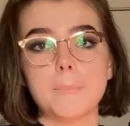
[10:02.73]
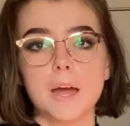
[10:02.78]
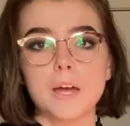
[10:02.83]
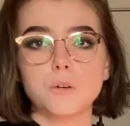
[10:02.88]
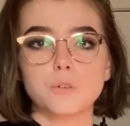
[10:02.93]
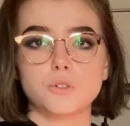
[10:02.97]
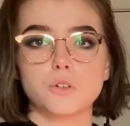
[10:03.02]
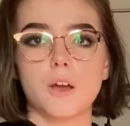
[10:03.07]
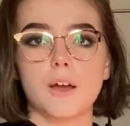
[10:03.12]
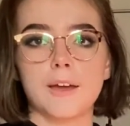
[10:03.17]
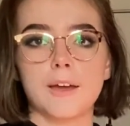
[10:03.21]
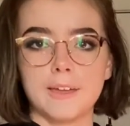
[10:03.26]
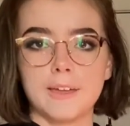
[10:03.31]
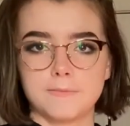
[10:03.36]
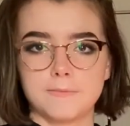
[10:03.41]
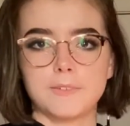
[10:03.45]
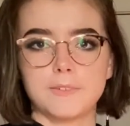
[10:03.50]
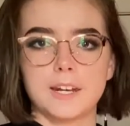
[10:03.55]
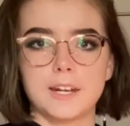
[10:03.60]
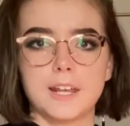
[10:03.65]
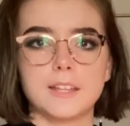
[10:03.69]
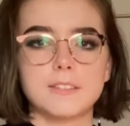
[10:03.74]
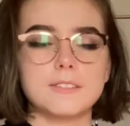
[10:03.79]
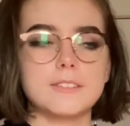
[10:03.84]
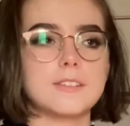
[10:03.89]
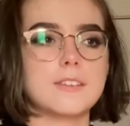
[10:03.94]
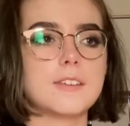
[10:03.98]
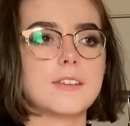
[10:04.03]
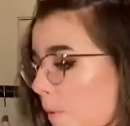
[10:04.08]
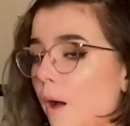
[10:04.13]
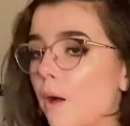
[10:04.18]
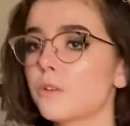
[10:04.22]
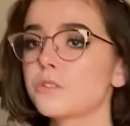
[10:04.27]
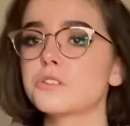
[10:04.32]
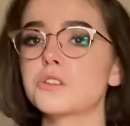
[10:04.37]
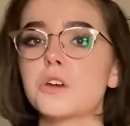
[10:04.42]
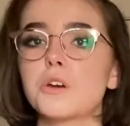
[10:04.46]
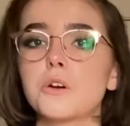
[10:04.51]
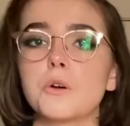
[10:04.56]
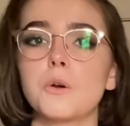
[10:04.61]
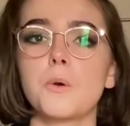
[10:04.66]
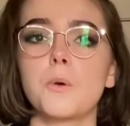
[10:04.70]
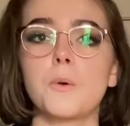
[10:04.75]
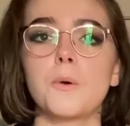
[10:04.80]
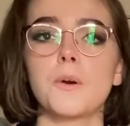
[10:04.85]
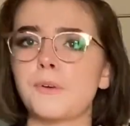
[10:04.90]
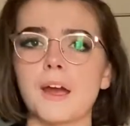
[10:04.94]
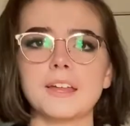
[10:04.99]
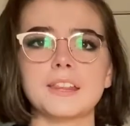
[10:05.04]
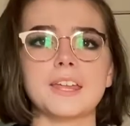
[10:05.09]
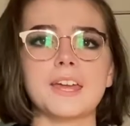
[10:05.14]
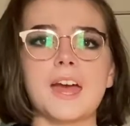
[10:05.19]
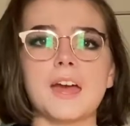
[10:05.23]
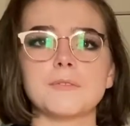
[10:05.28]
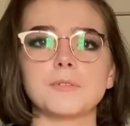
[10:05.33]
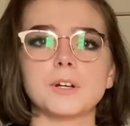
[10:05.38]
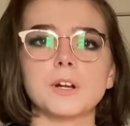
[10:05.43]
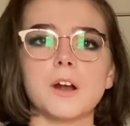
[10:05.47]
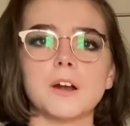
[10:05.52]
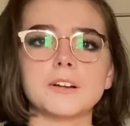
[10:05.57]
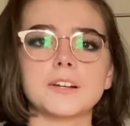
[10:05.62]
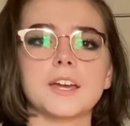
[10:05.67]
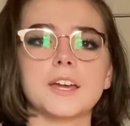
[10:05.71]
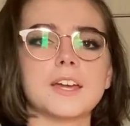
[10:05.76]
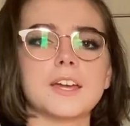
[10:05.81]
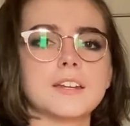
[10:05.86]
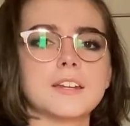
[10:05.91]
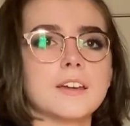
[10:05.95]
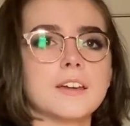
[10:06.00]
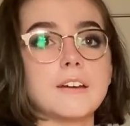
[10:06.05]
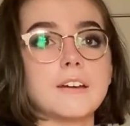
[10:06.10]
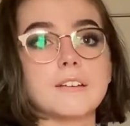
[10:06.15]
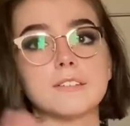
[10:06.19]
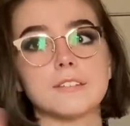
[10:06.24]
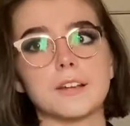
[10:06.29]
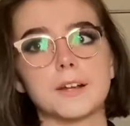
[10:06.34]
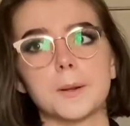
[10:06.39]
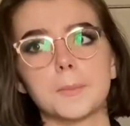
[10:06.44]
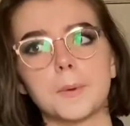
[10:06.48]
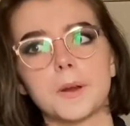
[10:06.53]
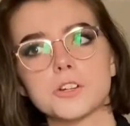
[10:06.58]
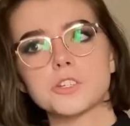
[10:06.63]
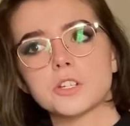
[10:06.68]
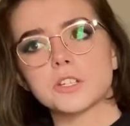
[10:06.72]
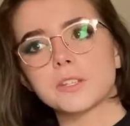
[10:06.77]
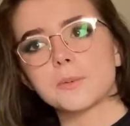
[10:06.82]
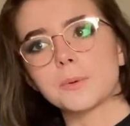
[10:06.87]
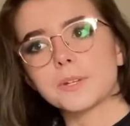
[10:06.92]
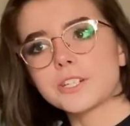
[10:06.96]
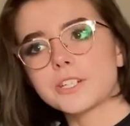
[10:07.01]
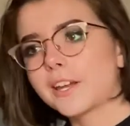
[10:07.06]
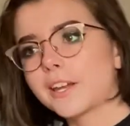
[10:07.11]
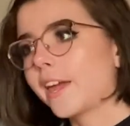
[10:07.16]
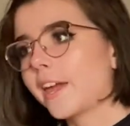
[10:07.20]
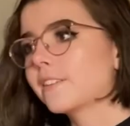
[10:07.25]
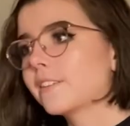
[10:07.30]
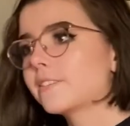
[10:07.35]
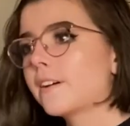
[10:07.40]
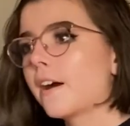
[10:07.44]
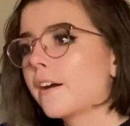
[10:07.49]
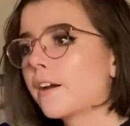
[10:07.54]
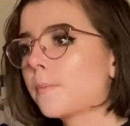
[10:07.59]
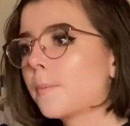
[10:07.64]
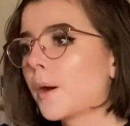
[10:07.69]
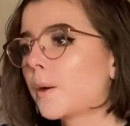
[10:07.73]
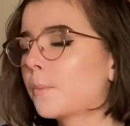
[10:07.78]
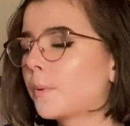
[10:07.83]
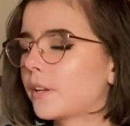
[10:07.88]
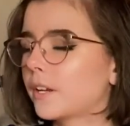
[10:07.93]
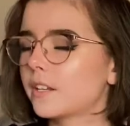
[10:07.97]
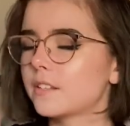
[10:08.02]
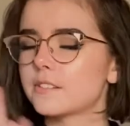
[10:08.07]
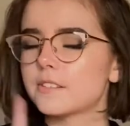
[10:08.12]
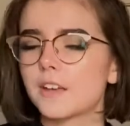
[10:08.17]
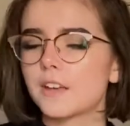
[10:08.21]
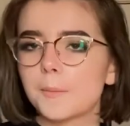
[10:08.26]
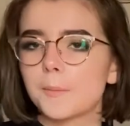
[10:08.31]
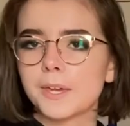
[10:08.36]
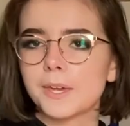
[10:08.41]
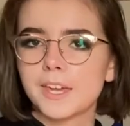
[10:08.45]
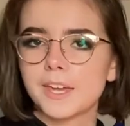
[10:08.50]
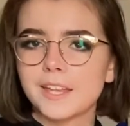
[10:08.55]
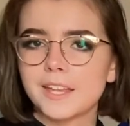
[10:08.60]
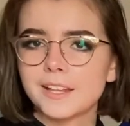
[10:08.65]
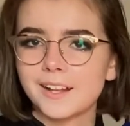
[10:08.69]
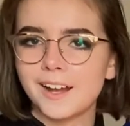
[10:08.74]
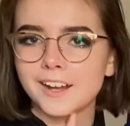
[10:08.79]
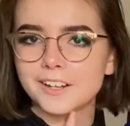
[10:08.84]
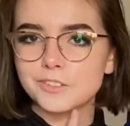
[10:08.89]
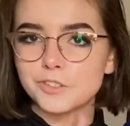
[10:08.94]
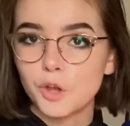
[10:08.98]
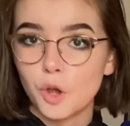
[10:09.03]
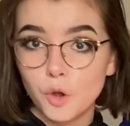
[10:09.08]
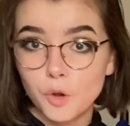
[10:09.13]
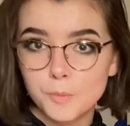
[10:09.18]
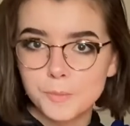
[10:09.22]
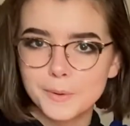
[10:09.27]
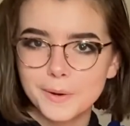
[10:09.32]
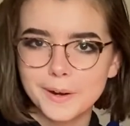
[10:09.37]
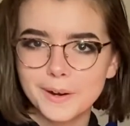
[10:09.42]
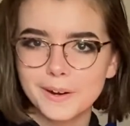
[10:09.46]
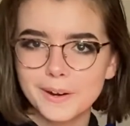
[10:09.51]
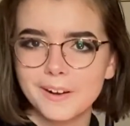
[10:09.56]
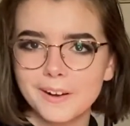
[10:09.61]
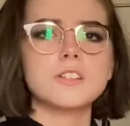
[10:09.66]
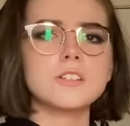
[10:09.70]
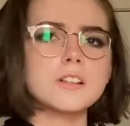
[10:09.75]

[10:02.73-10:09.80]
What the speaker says: BioShock Infinite, but also Violet Evergarden, a secret project of which I can't talk about but is coming in October.